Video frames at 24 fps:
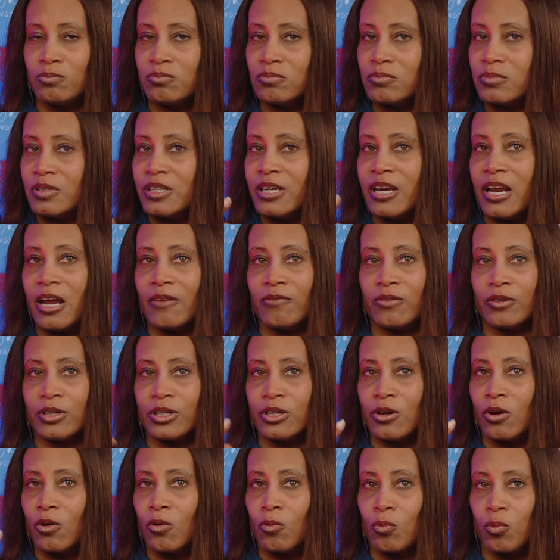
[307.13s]
never
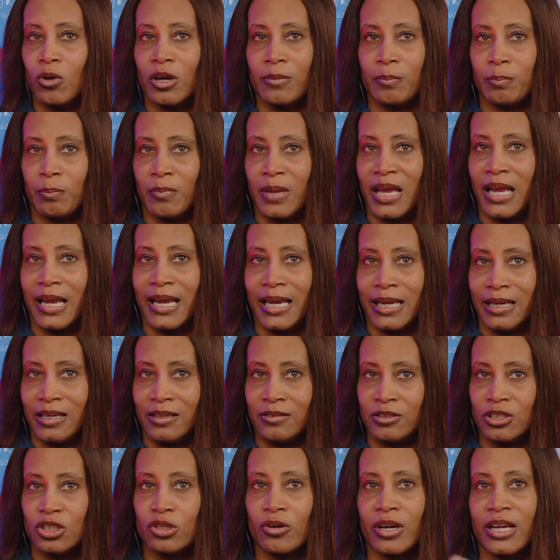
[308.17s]
know what may
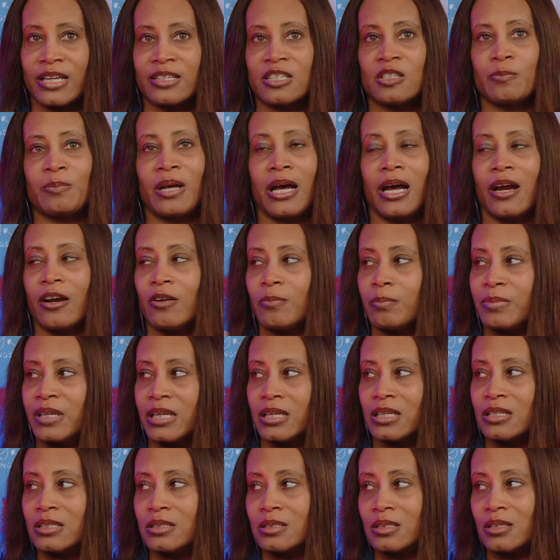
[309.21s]
transpire
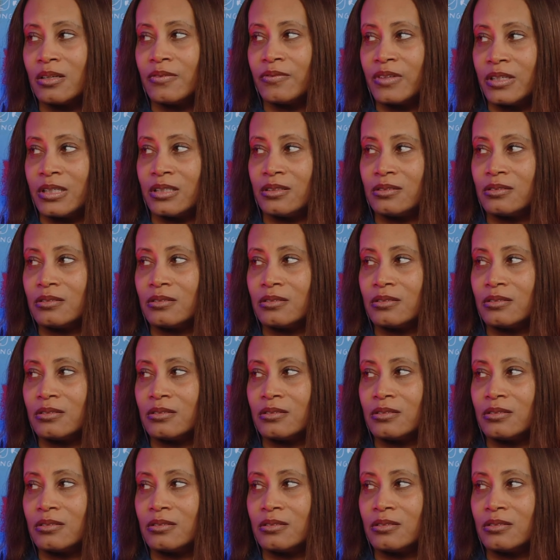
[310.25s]
because of it.